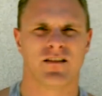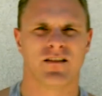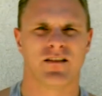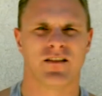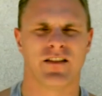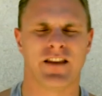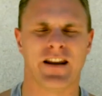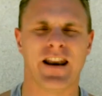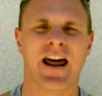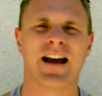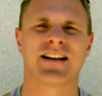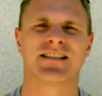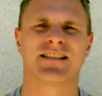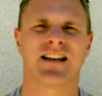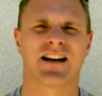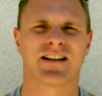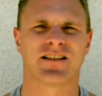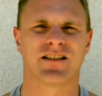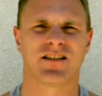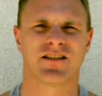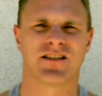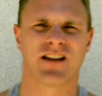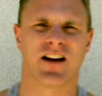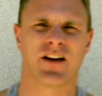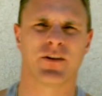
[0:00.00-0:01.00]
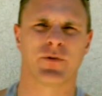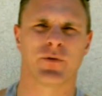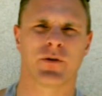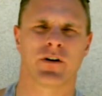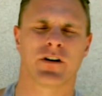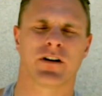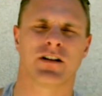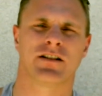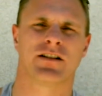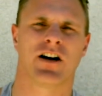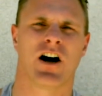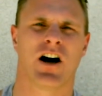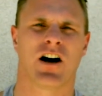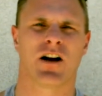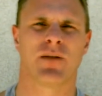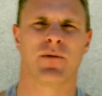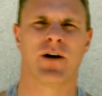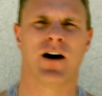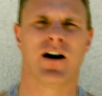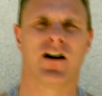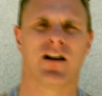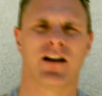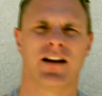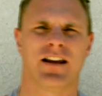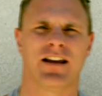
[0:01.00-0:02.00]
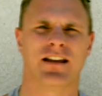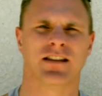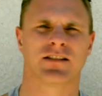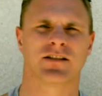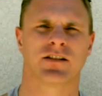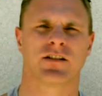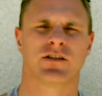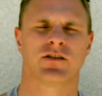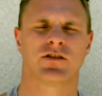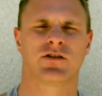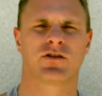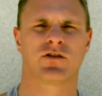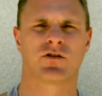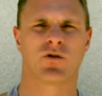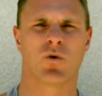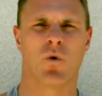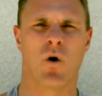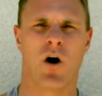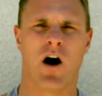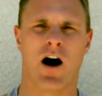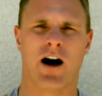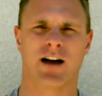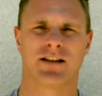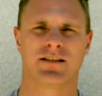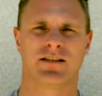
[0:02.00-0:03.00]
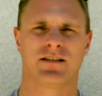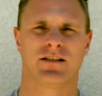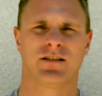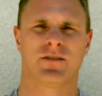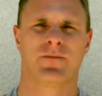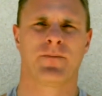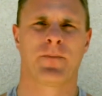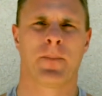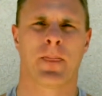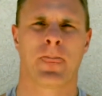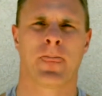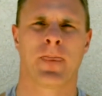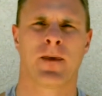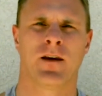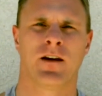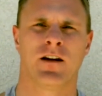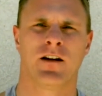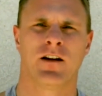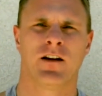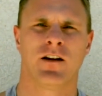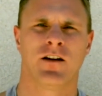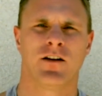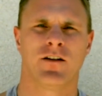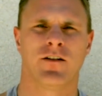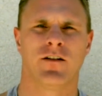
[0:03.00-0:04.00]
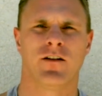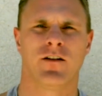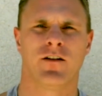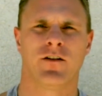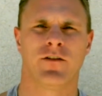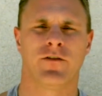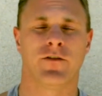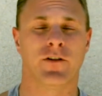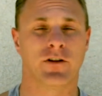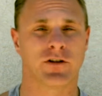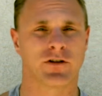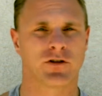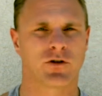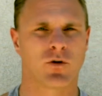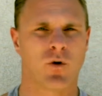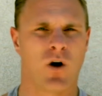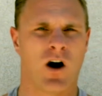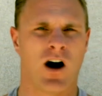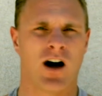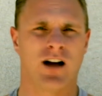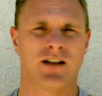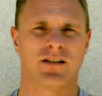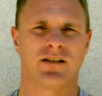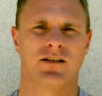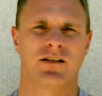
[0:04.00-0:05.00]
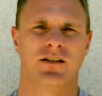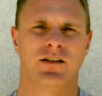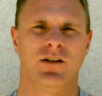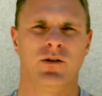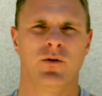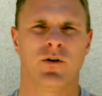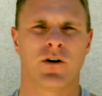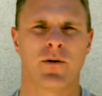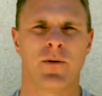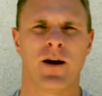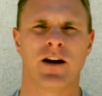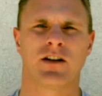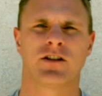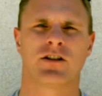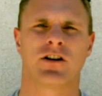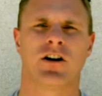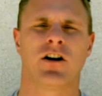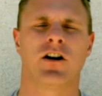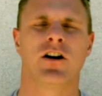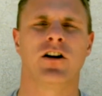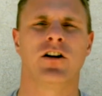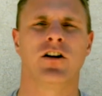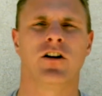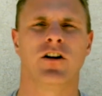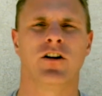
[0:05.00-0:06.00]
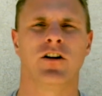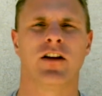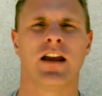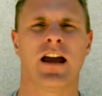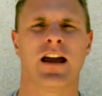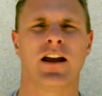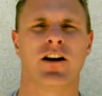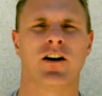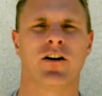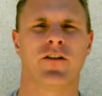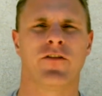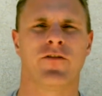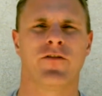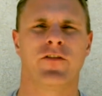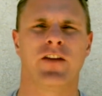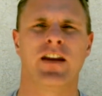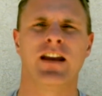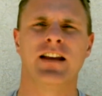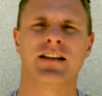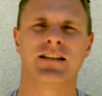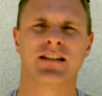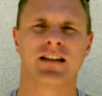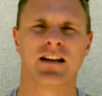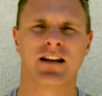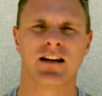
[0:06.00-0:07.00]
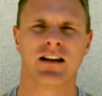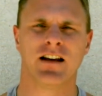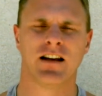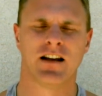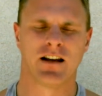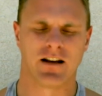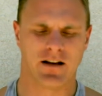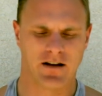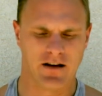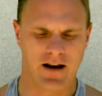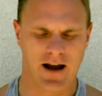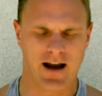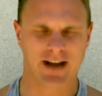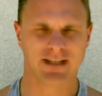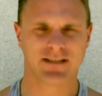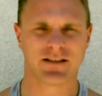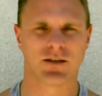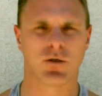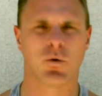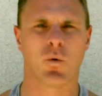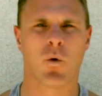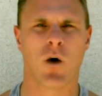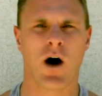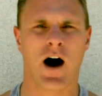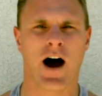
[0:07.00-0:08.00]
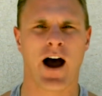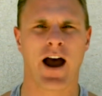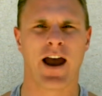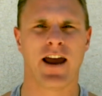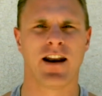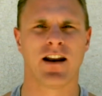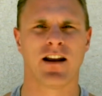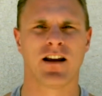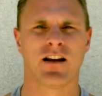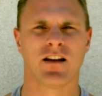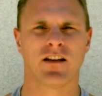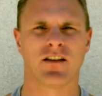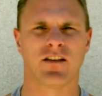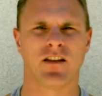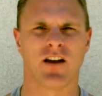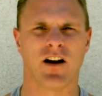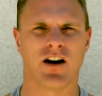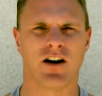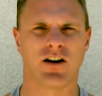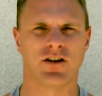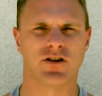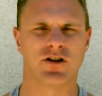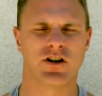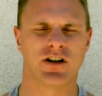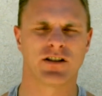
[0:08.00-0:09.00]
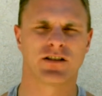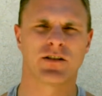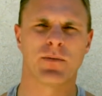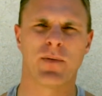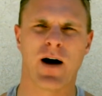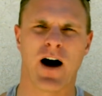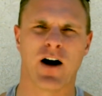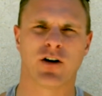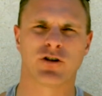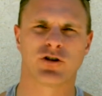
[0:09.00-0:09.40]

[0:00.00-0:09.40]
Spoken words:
The next exercise we're going to talk about is squats. For squats, you want to make sure you get your feet nice and wide. They're just about